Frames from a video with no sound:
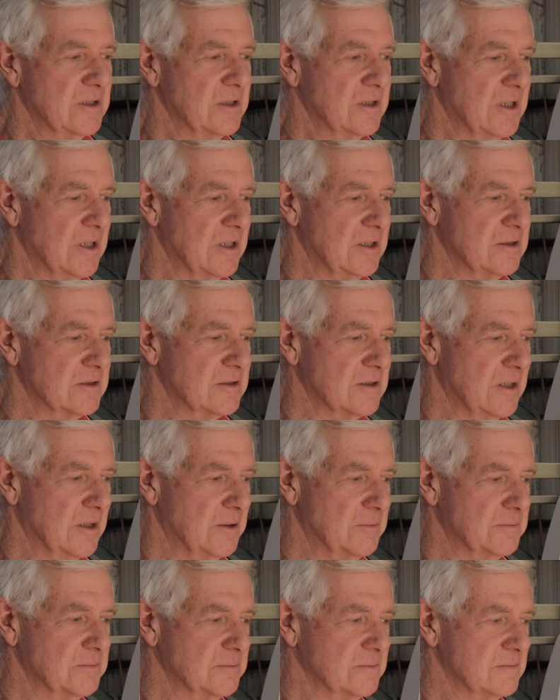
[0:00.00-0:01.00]

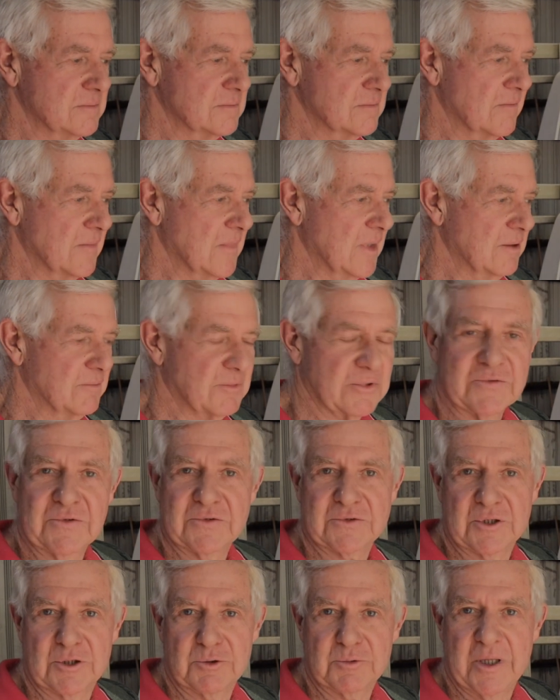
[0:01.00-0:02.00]
And we've just
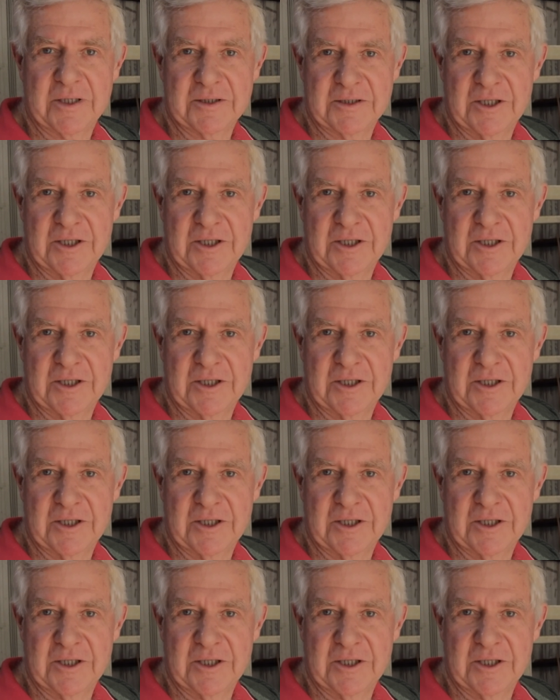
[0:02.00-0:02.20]
got to wait